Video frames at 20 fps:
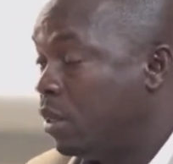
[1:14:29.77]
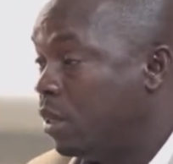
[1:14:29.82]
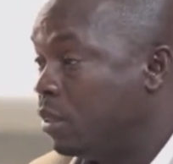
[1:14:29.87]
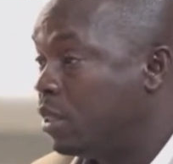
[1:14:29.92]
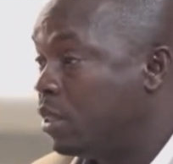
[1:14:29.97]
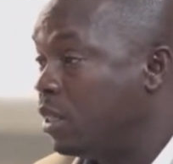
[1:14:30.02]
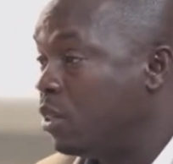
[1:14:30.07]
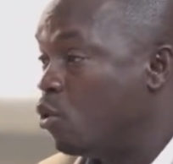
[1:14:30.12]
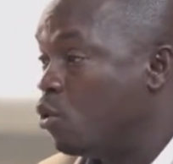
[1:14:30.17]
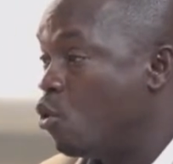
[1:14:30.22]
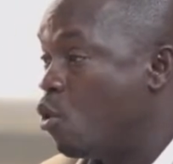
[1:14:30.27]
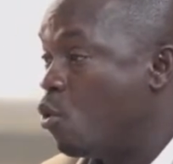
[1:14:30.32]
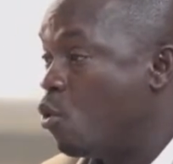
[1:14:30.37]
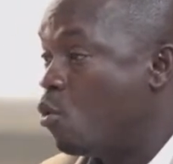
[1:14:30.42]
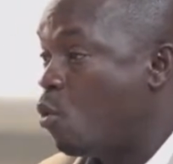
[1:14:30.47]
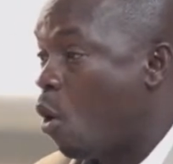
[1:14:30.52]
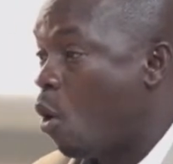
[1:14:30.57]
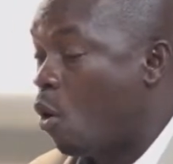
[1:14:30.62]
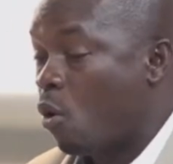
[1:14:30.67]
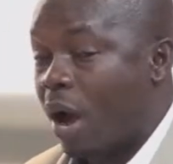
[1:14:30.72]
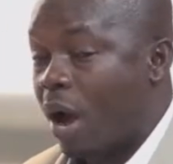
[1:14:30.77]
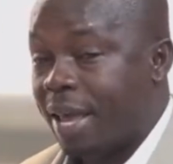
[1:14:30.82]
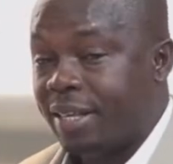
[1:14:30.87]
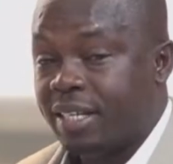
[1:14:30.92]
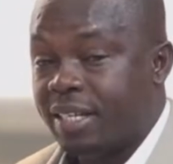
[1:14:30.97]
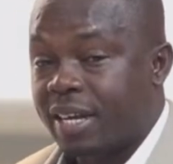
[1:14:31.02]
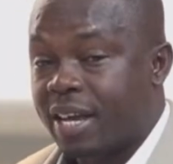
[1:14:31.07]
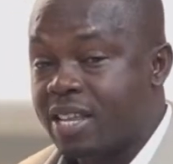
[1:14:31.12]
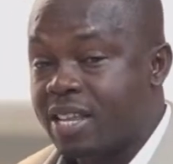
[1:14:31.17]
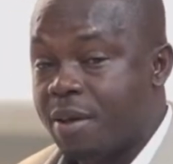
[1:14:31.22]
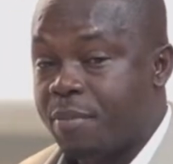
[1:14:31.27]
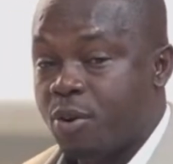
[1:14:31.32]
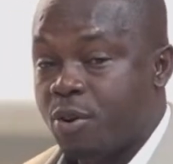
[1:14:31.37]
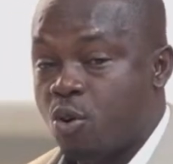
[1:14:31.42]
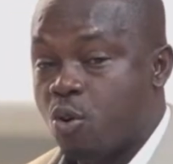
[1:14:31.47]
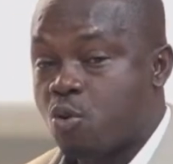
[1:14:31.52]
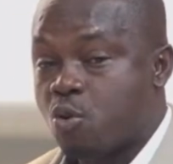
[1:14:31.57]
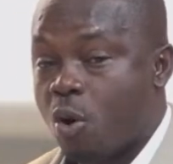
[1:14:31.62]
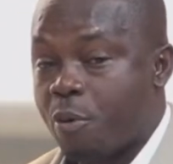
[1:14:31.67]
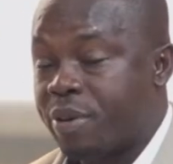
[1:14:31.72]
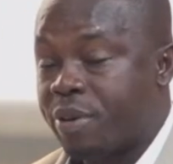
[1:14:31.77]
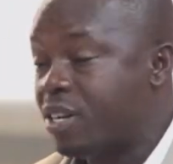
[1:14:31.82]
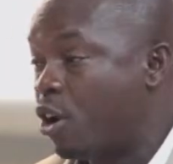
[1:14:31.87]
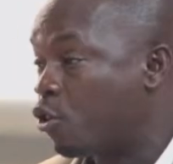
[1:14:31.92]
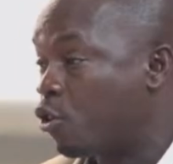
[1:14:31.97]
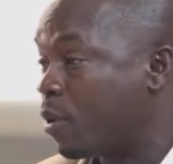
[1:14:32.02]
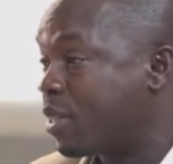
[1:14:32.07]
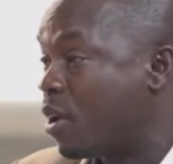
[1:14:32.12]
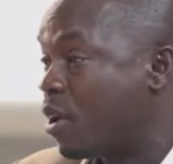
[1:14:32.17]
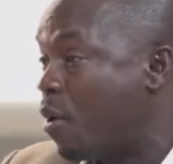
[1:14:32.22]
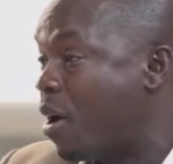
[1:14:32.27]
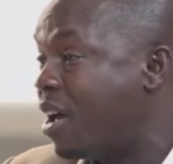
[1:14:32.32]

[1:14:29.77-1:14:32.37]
And see, I KJB no call Regional Hospital.